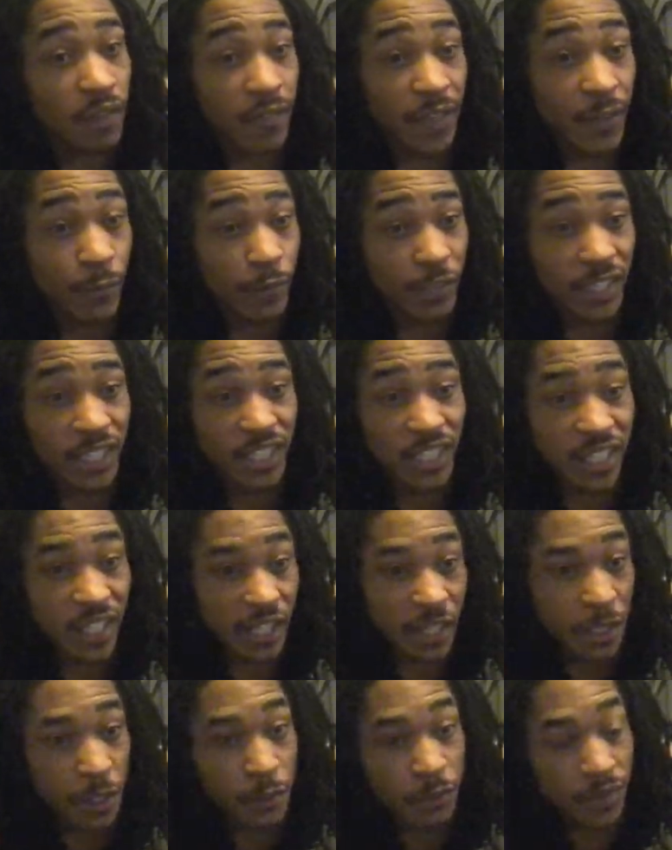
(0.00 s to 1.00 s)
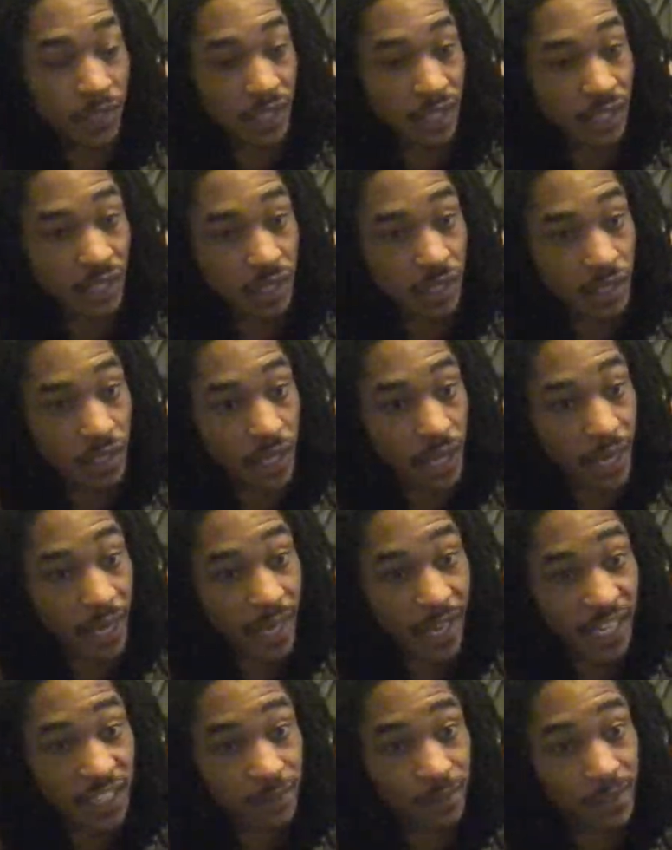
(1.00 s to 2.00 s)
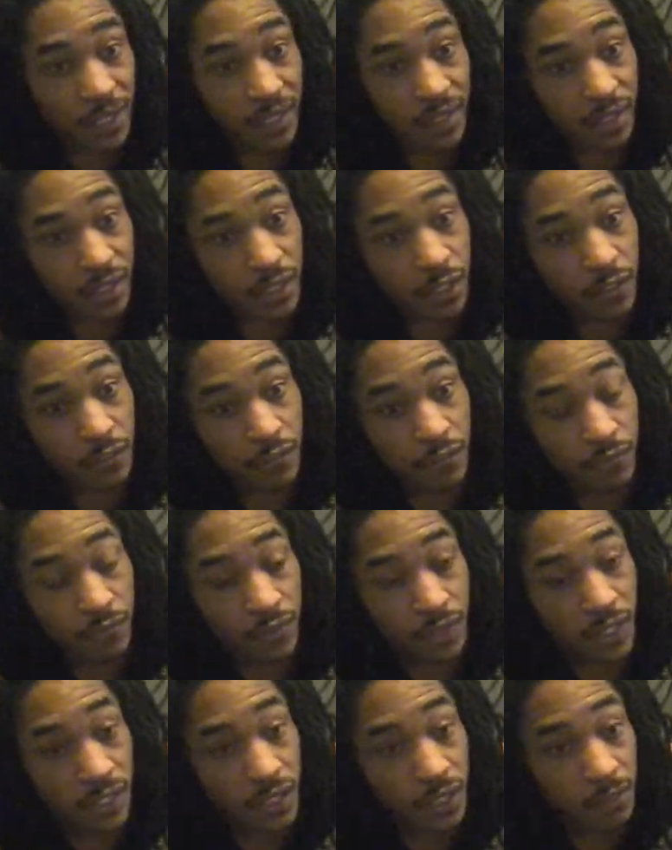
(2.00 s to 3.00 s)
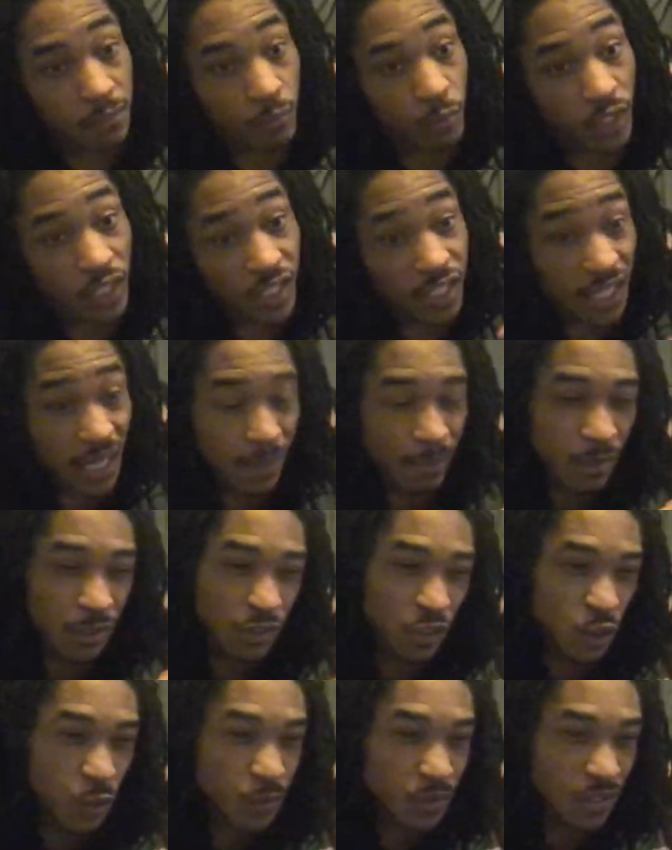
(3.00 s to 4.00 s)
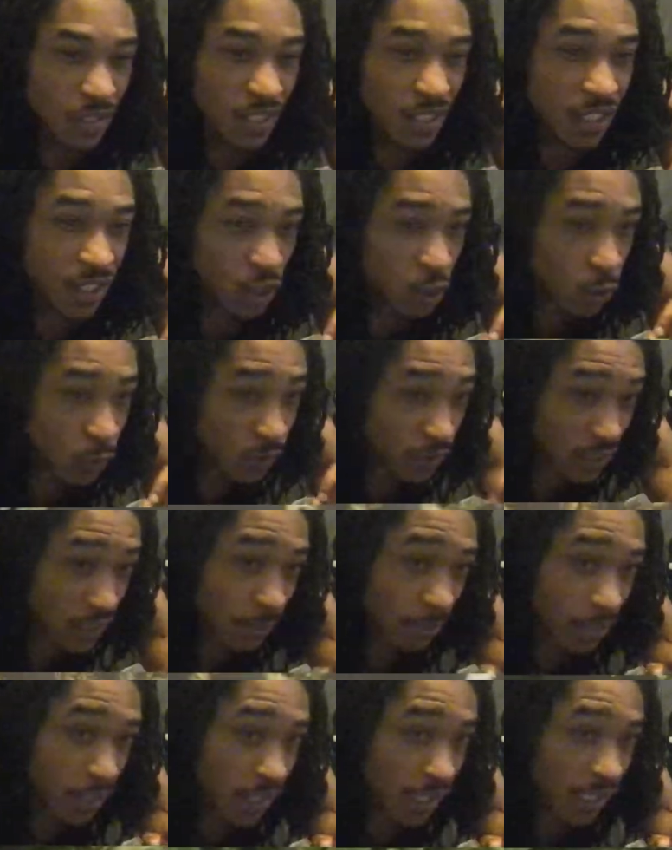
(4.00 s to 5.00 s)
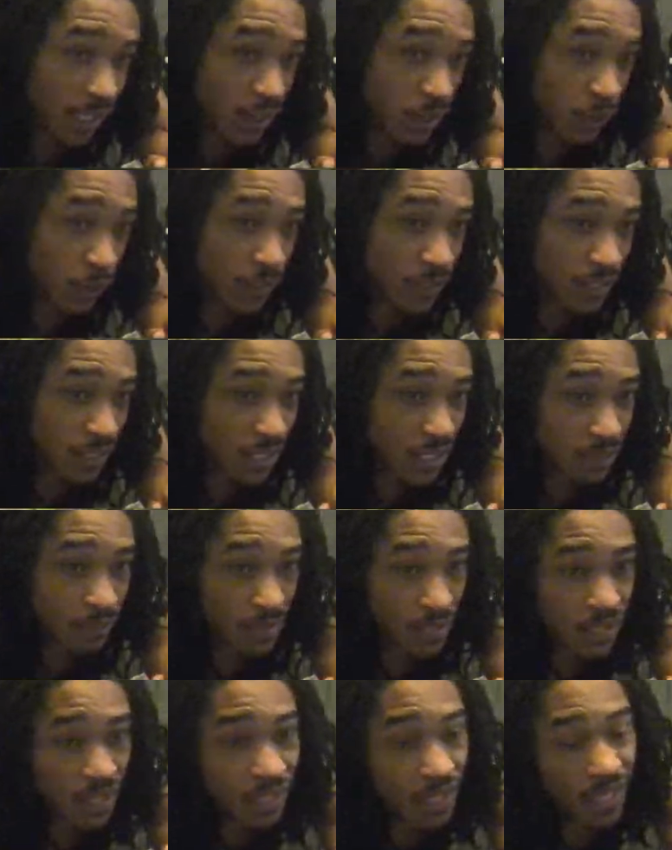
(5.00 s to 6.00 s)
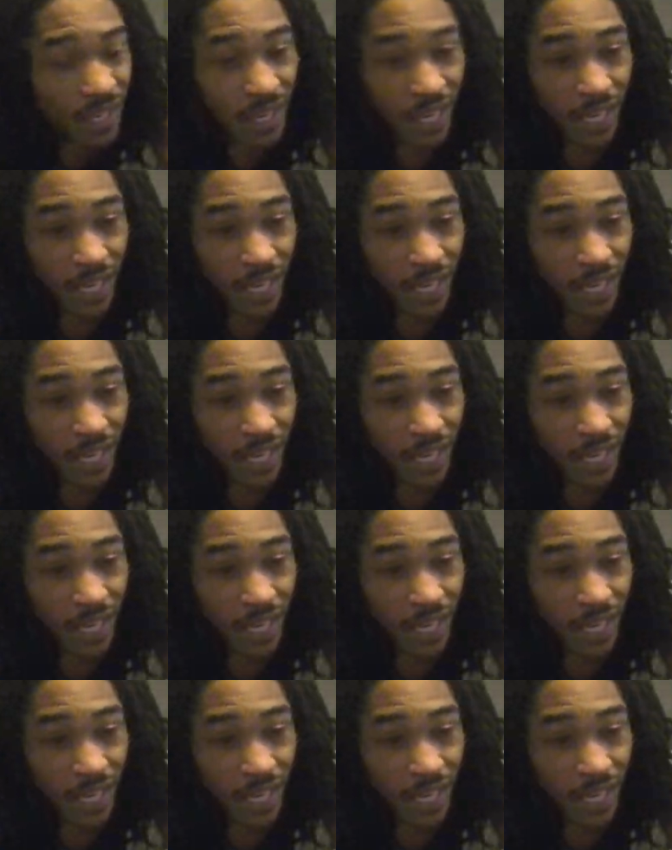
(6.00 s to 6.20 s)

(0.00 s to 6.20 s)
They really nailed the aspect of when the camera zooms in and you zip line towards an enemy.